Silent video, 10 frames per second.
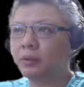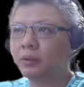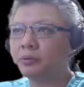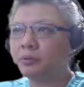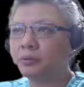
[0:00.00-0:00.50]

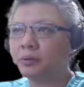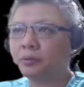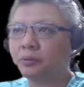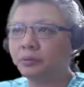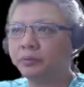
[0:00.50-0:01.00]
This would
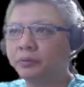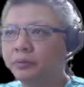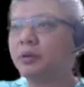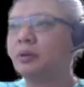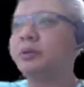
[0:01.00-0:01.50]
lead to
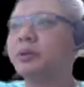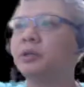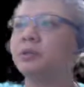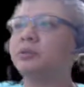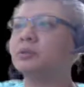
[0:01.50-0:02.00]
very
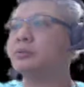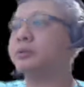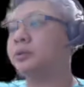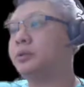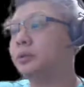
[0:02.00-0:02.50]
complicated
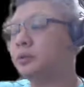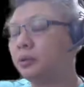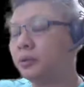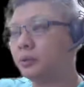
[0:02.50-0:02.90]
situations.